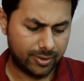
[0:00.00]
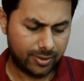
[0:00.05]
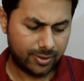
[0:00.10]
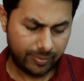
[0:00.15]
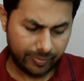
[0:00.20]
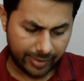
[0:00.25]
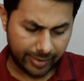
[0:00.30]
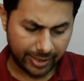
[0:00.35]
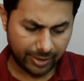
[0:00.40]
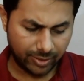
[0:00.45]

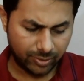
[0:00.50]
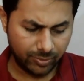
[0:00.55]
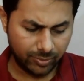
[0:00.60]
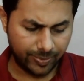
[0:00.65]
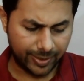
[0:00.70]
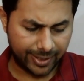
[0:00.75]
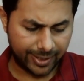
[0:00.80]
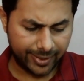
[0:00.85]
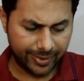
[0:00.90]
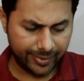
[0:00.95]
by 2
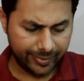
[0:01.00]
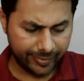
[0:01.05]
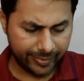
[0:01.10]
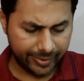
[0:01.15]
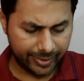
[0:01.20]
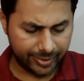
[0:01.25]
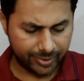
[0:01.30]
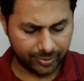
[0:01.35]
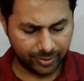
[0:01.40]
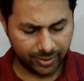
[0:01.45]
pi
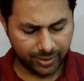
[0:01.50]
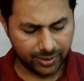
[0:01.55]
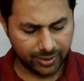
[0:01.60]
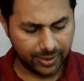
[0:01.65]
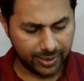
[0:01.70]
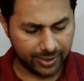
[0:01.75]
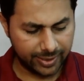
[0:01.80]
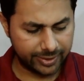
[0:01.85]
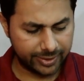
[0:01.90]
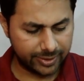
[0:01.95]
into theta
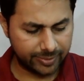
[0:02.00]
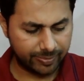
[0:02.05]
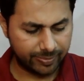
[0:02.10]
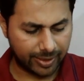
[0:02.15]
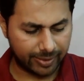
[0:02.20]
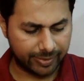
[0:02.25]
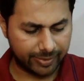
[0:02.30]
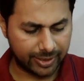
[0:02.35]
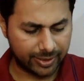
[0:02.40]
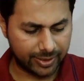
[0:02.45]
is pi
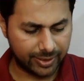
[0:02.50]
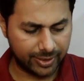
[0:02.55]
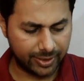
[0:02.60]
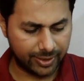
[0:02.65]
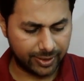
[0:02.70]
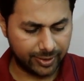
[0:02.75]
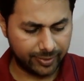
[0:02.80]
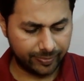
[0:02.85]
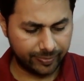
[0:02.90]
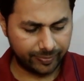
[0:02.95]
by
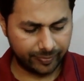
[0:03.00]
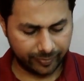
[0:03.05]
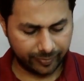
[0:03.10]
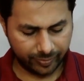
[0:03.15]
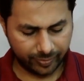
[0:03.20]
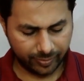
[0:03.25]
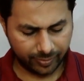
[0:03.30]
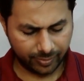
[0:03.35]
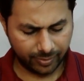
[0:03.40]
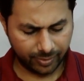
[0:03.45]
3,
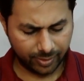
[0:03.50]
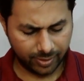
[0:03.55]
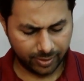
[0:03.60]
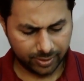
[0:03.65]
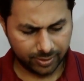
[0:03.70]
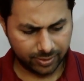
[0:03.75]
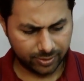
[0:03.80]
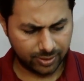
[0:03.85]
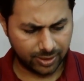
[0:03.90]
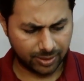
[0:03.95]

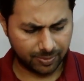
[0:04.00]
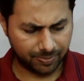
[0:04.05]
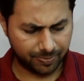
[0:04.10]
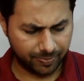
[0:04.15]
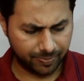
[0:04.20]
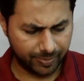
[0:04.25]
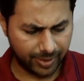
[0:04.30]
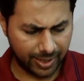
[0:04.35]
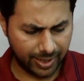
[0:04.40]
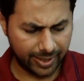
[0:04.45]
that
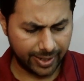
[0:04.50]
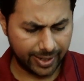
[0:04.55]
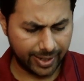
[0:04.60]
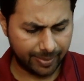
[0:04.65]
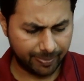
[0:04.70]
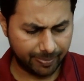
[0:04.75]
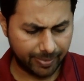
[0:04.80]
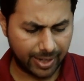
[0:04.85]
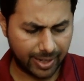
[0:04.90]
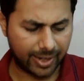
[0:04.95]
pi
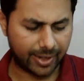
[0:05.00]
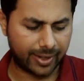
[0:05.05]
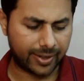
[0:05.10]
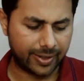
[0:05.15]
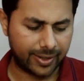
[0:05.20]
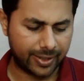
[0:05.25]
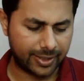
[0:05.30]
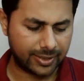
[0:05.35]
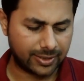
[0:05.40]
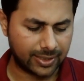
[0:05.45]
and pi
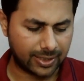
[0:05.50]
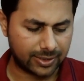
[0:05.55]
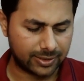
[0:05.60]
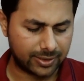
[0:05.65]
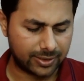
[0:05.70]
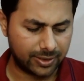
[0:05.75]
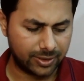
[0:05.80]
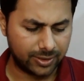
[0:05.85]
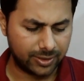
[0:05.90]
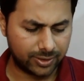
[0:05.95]
gets
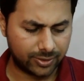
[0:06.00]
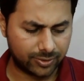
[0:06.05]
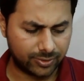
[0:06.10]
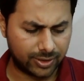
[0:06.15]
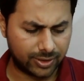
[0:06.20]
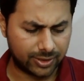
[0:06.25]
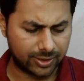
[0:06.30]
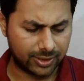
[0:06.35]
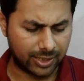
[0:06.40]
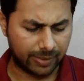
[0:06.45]
cancelled, so it
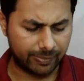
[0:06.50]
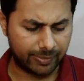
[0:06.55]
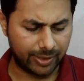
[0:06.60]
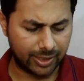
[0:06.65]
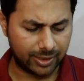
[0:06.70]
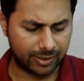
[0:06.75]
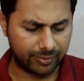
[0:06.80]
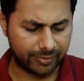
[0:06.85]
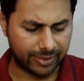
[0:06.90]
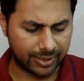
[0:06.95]
is lambda
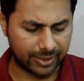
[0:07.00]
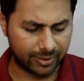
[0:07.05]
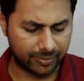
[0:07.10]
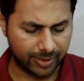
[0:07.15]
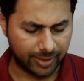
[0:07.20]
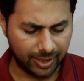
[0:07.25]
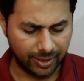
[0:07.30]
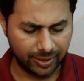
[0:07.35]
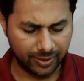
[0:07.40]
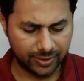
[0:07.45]
divided
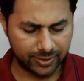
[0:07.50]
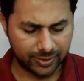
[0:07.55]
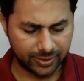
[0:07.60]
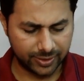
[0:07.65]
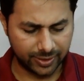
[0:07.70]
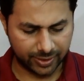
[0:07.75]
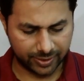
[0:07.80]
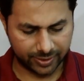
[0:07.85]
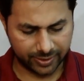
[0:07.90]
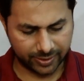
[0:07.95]
by
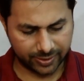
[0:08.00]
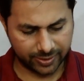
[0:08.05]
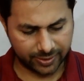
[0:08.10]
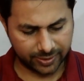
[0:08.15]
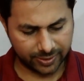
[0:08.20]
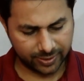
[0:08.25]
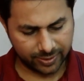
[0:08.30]
6.